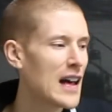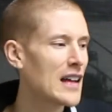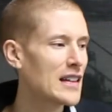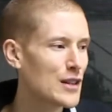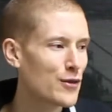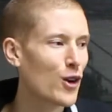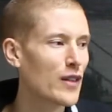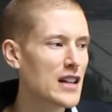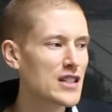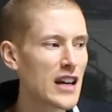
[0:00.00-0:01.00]
And then you've got
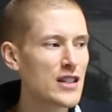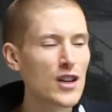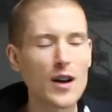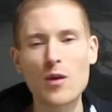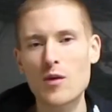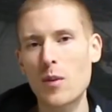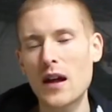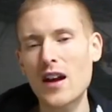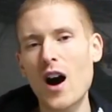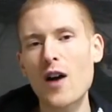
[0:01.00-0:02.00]
that change up where we're
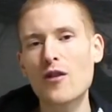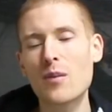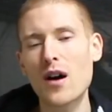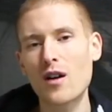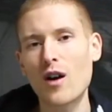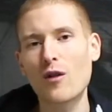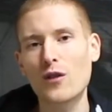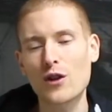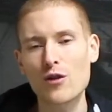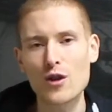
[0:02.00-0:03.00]
playing half a bar of
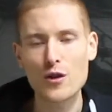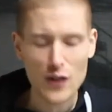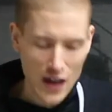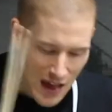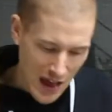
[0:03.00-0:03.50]
the groove